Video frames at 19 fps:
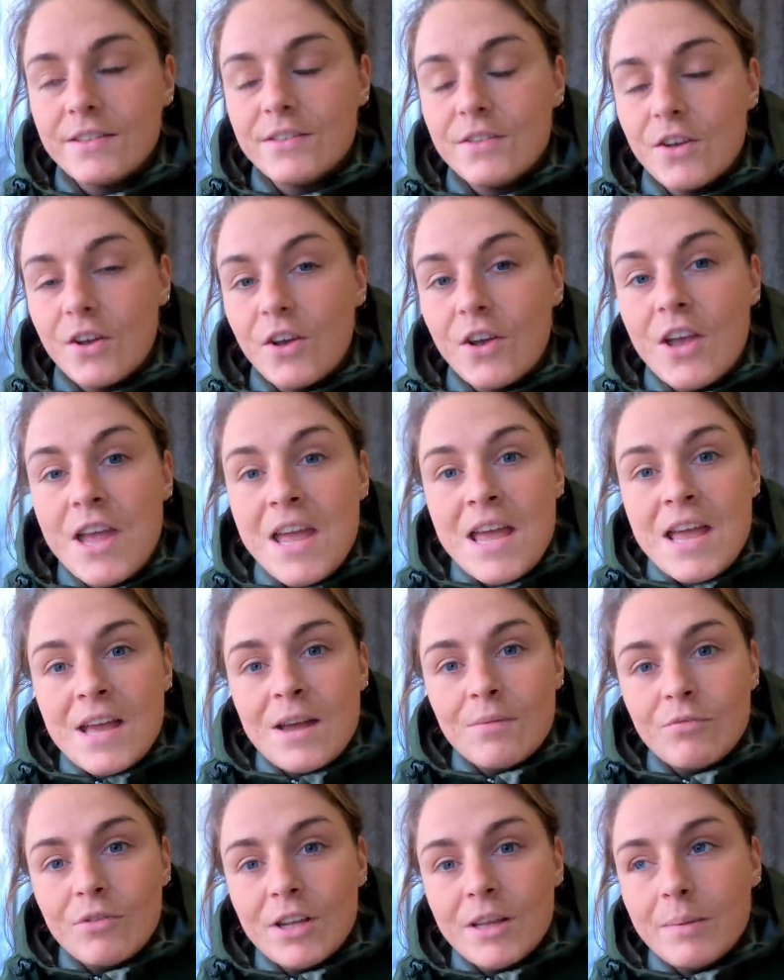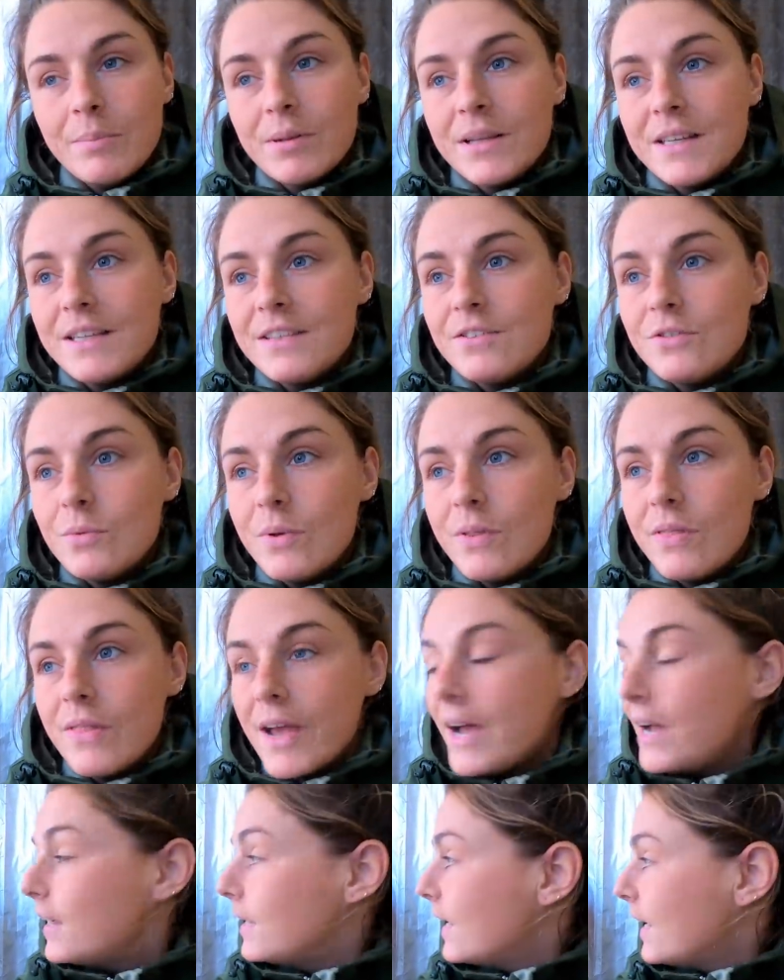So really pleased with
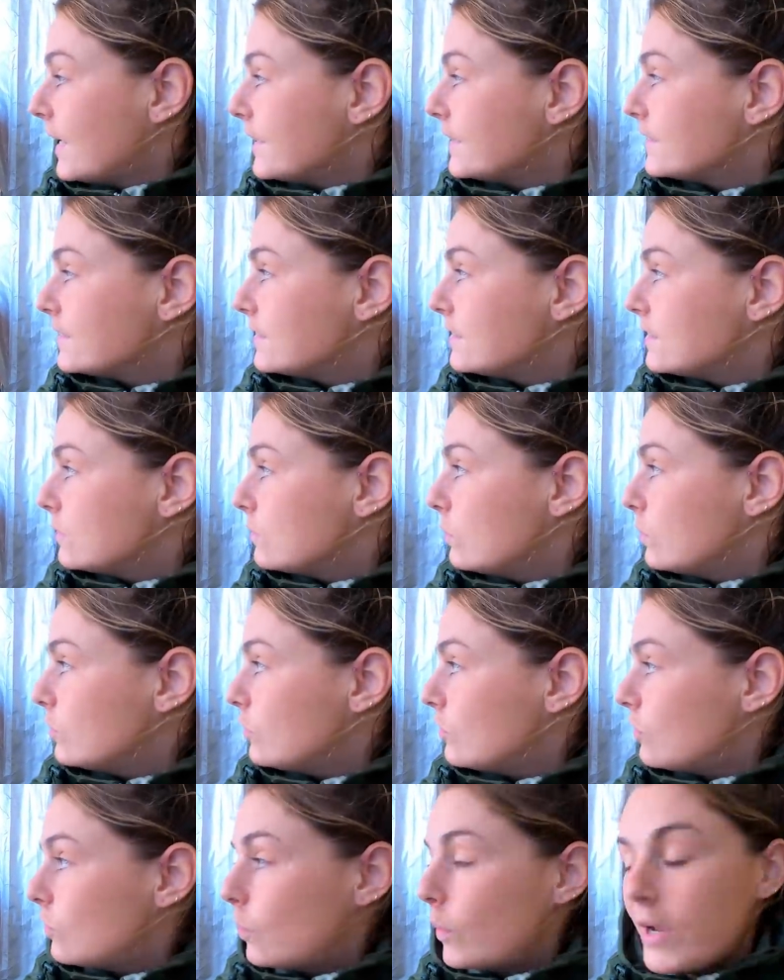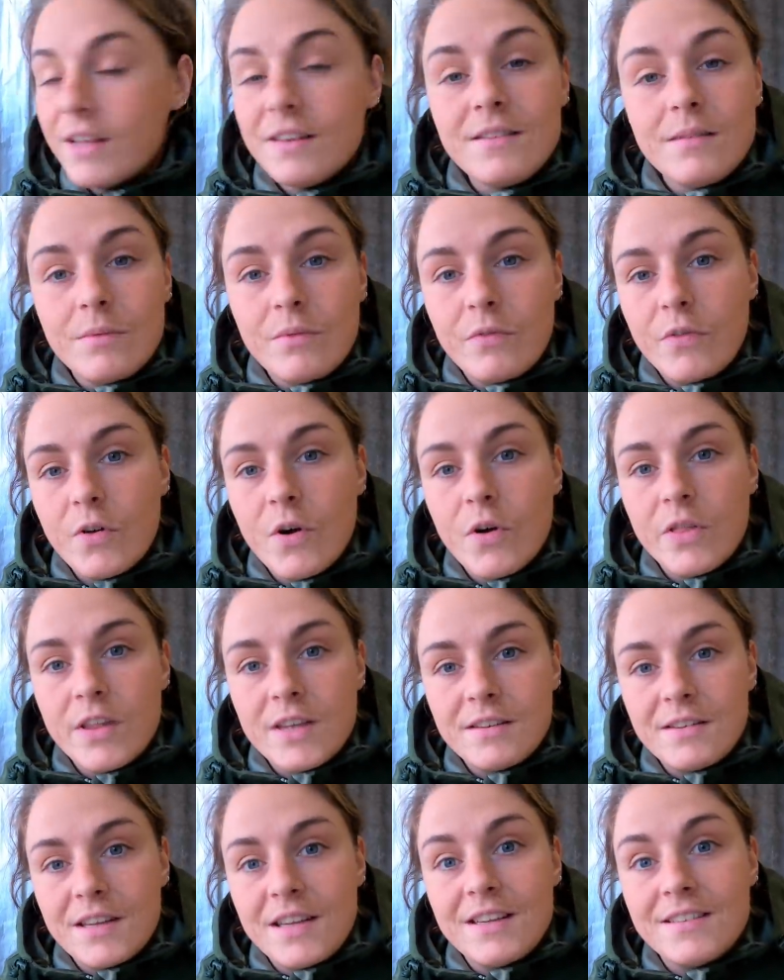that, and we're just waiting for the
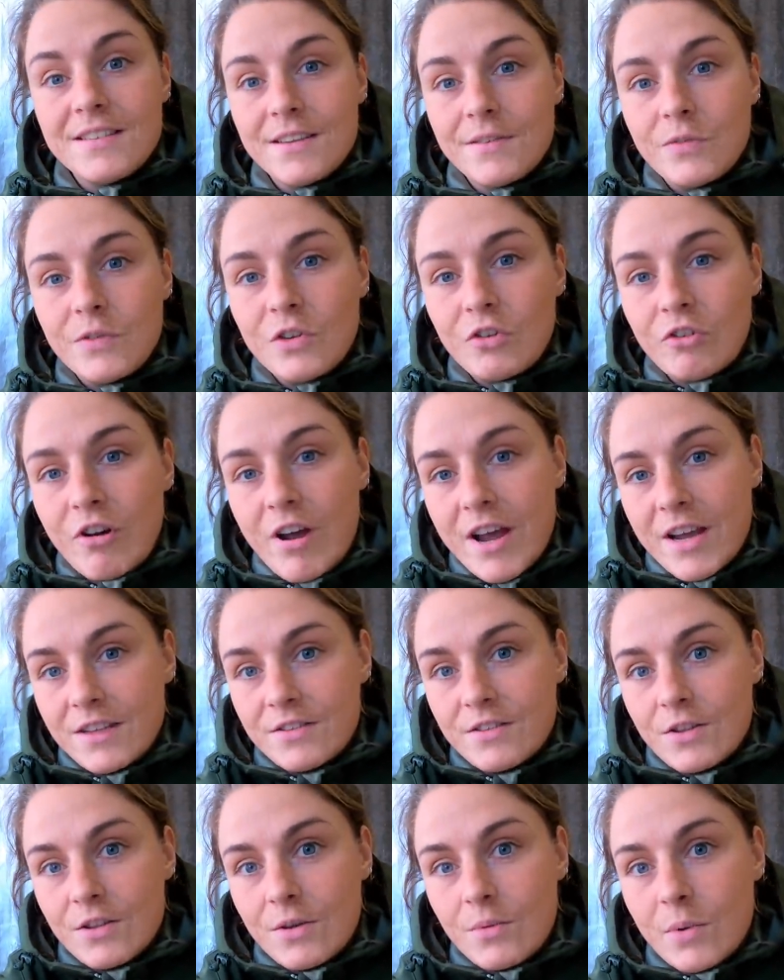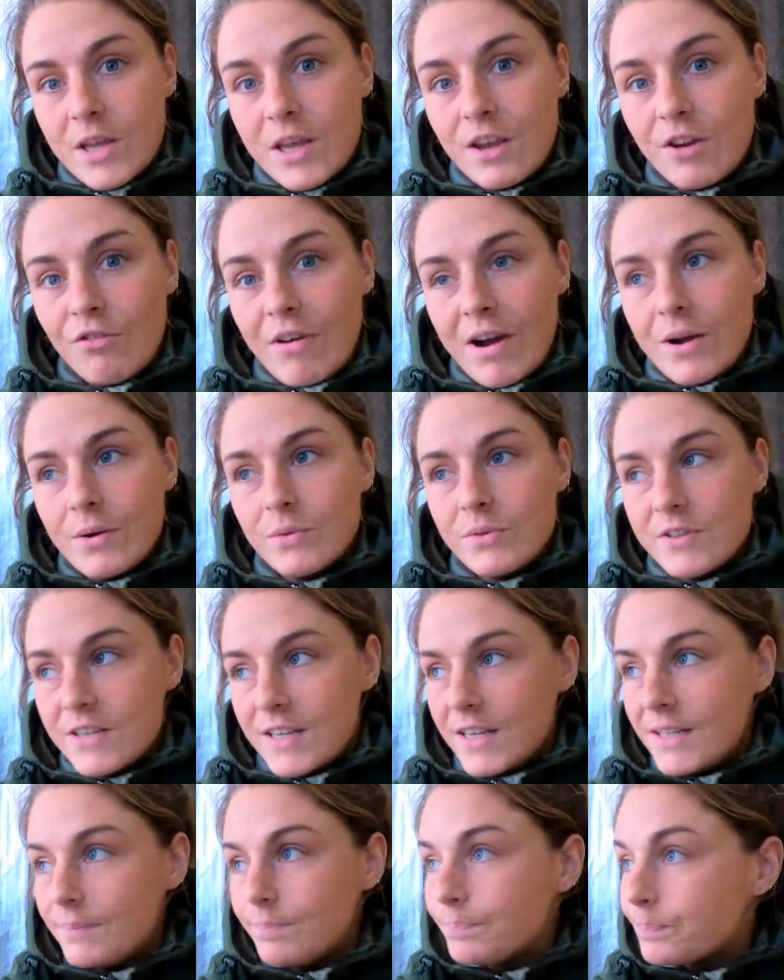adhesive to dry so that we can grout
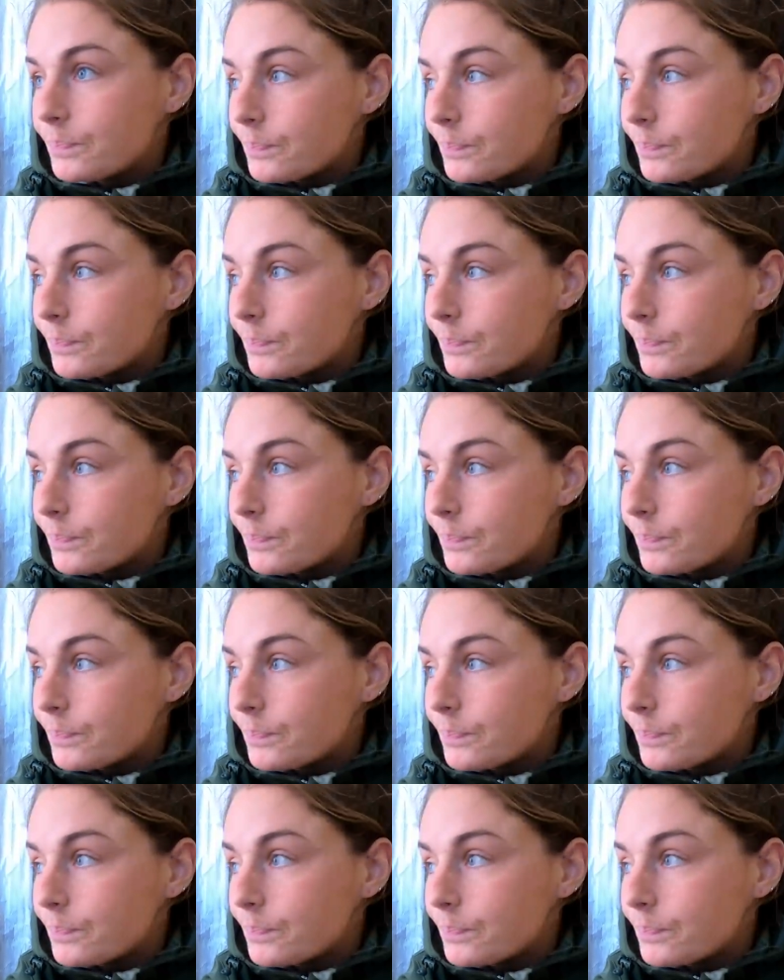it.